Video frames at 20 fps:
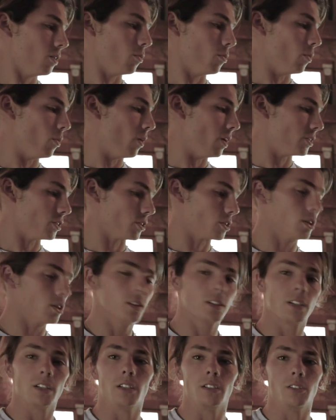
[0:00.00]
while you're
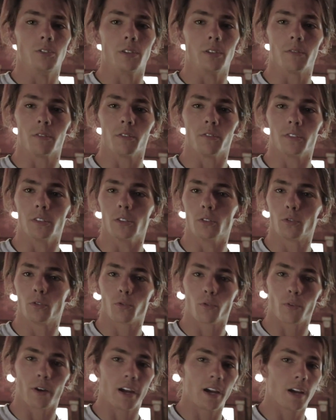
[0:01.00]
cooking, you never feel
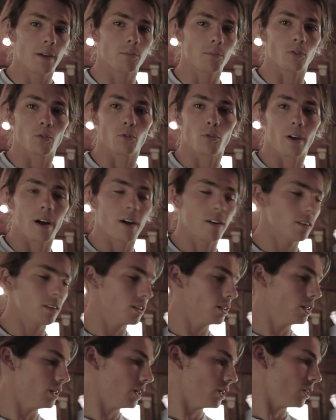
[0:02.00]
cramped or
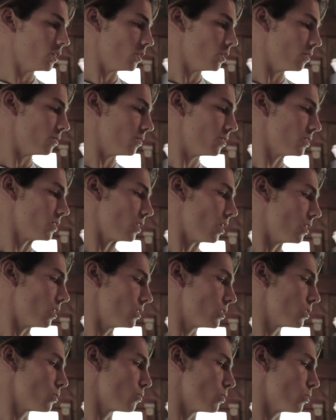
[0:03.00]
crowded. You have
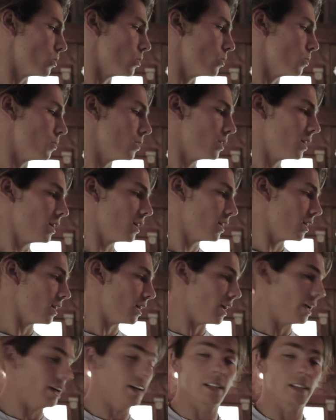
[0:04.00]
tons of room,
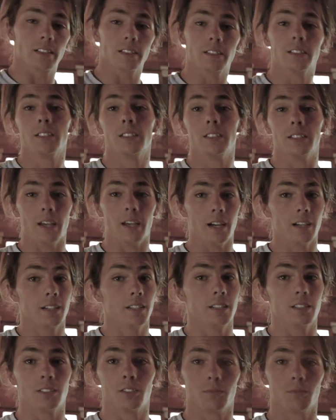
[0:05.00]
and yeah,
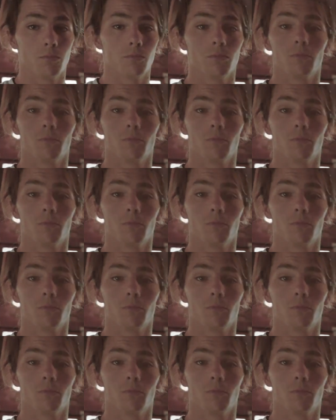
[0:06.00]
it's